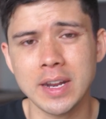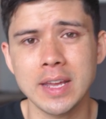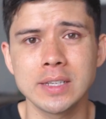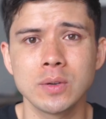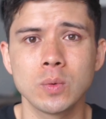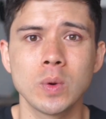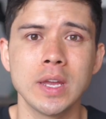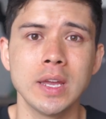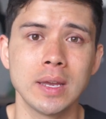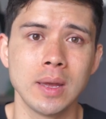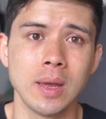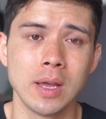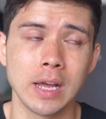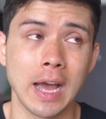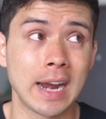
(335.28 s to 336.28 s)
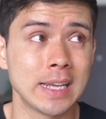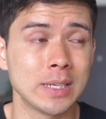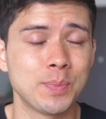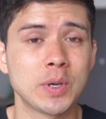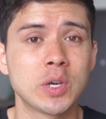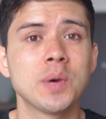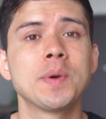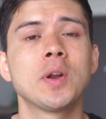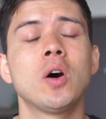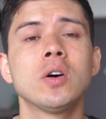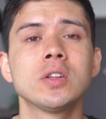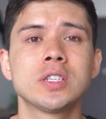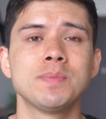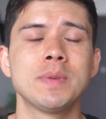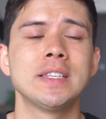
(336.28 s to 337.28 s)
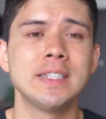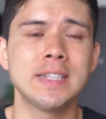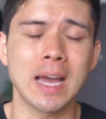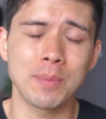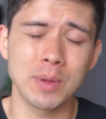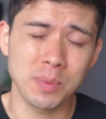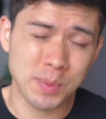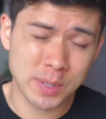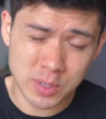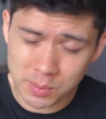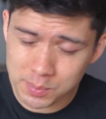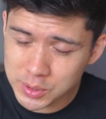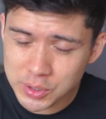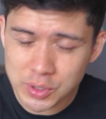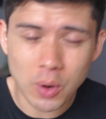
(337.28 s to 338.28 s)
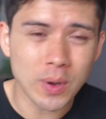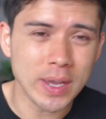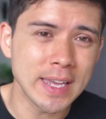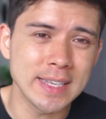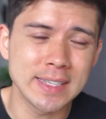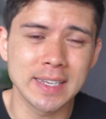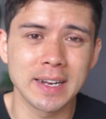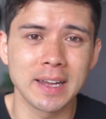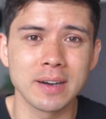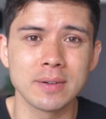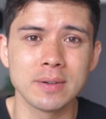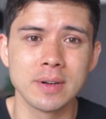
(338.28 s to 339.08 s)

days a week, and it's become an automated habit. It becomes so easy now.